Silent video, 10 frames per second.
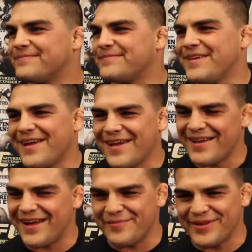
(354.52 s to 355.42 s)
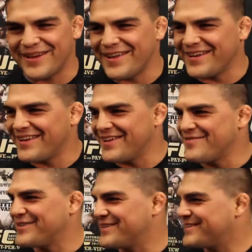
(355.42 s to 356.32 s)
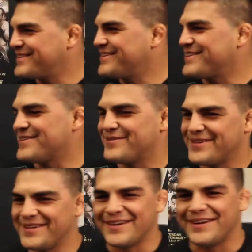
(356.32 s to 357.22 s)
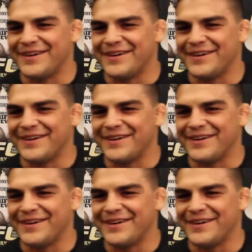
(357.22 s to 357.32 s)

Yeah, I mean, I love it. You know what